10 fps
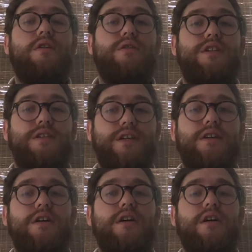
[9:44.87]
does
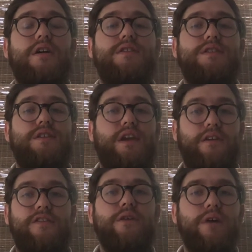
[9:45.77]
it cost
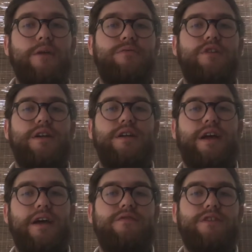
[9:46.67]
if you upgraded
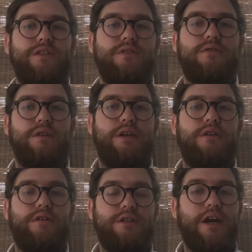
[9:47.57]
every single
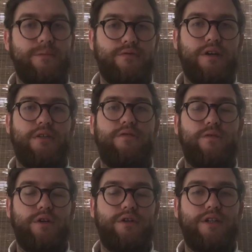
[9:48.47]
year to upgrade
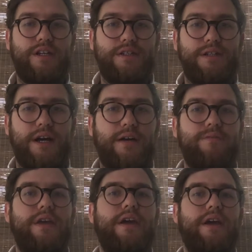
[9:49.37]
for your
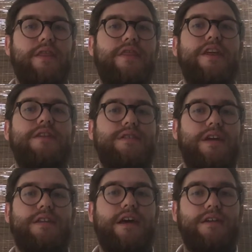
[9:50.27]
Desktop? Then
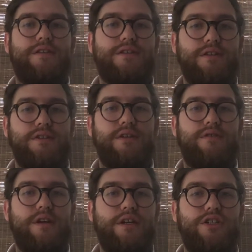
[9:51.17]
take that into
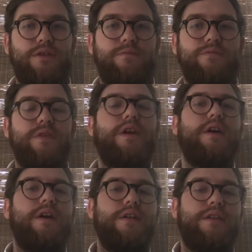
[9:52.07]
consideration.
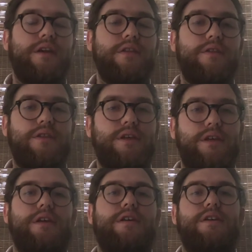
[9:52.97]
The other
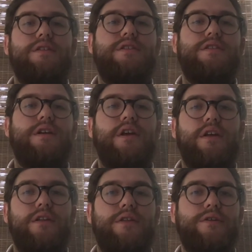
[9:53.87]
thing is
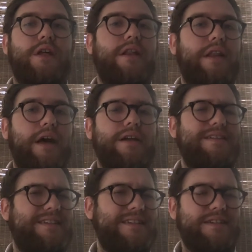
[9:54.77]
there's a lot
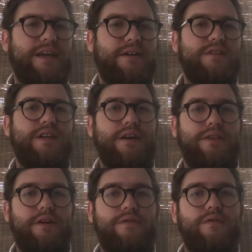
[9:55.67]
of discounts out
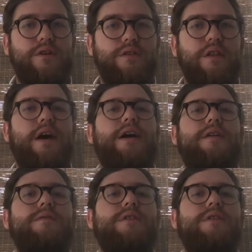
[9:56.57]
there for online.